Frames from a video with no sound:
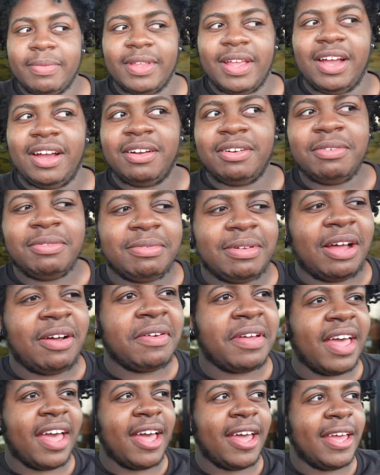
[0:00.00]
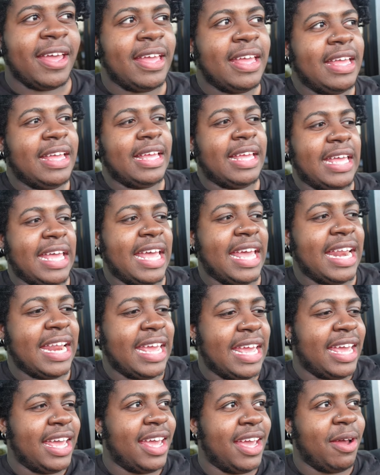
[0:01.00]
Oh, okay. Get
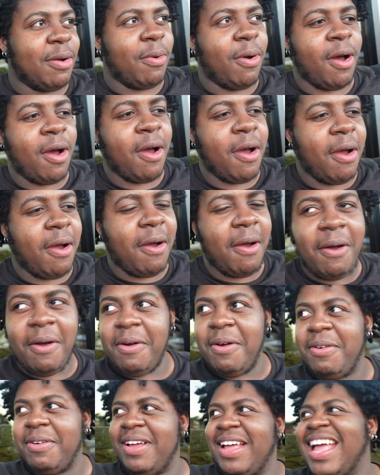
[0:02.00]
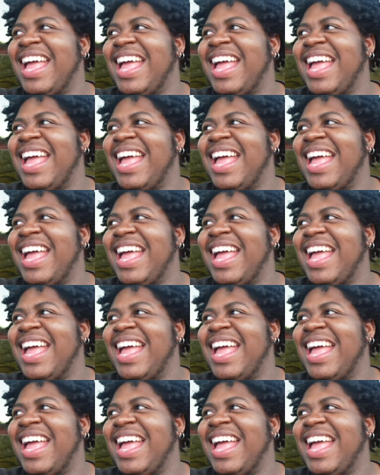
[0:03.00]
it. Whoa.